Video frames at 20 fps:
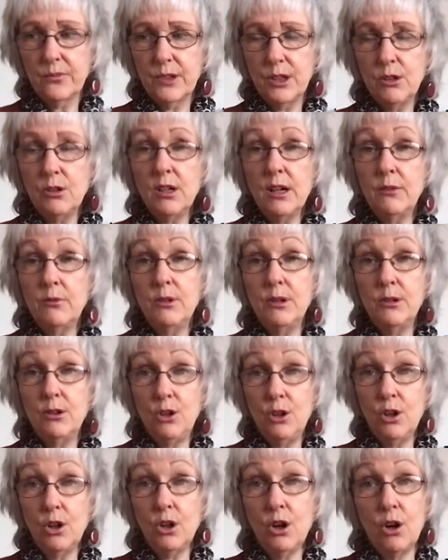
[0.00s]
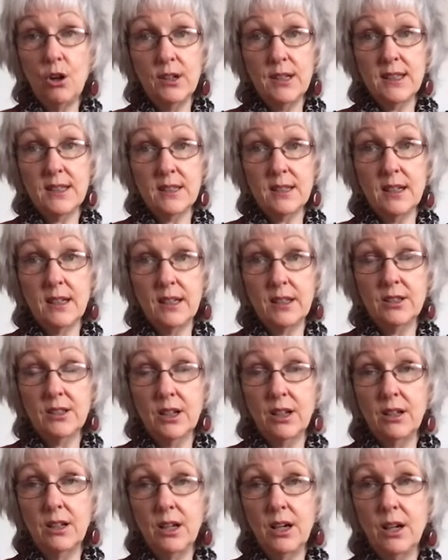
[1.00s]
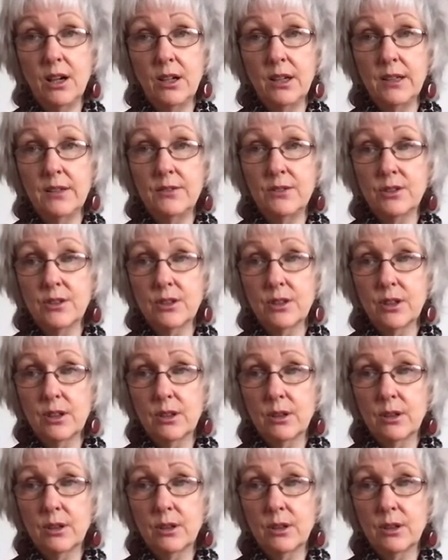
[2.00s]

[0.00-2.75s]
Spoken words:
you know, if we look honestly at our lives,